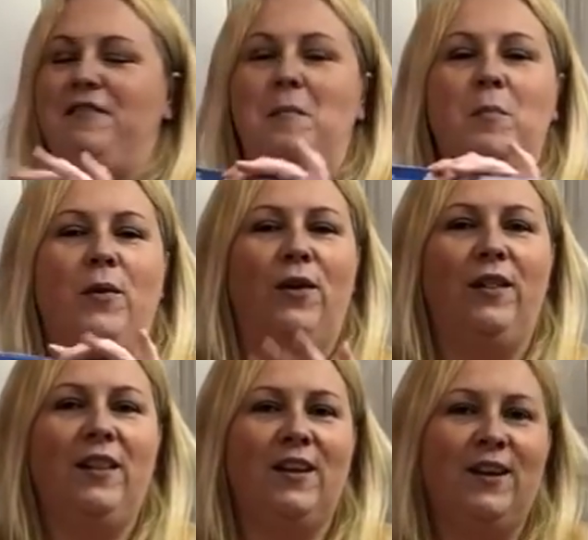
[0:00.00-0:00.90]

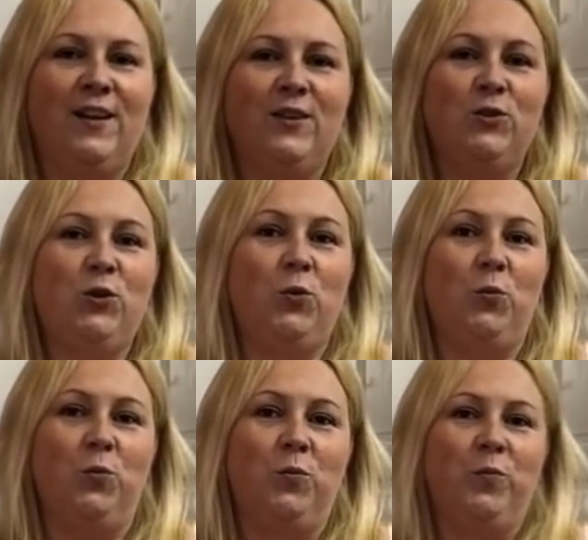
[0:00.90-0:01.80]
Vimble
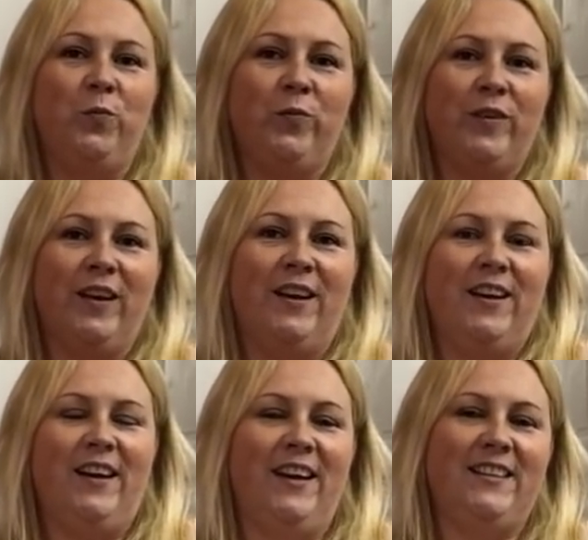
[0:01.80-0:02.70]
2.
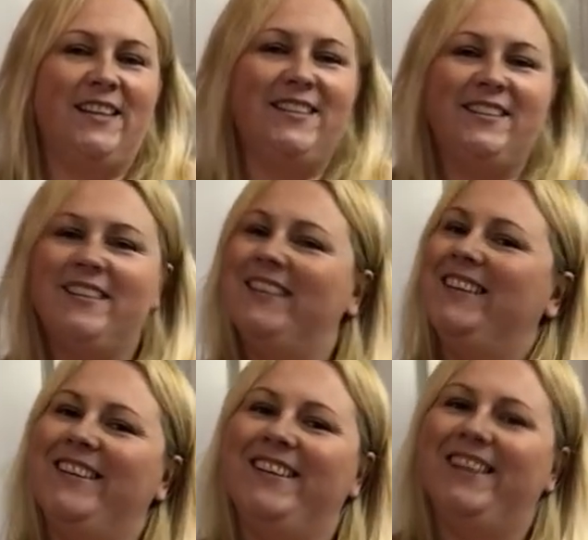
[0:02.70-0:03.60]
It is
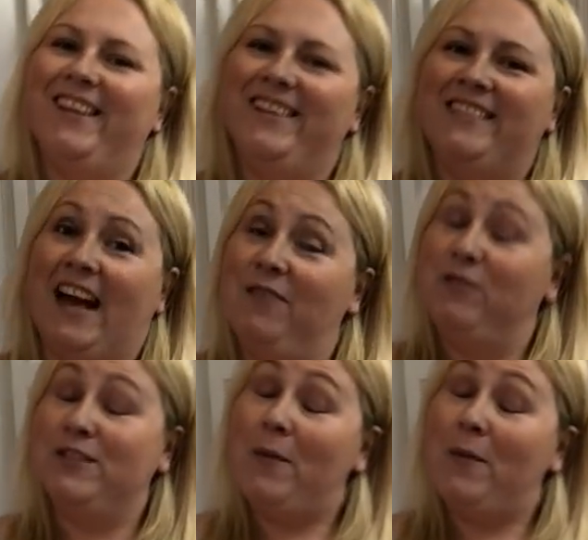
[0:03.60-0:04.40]
time for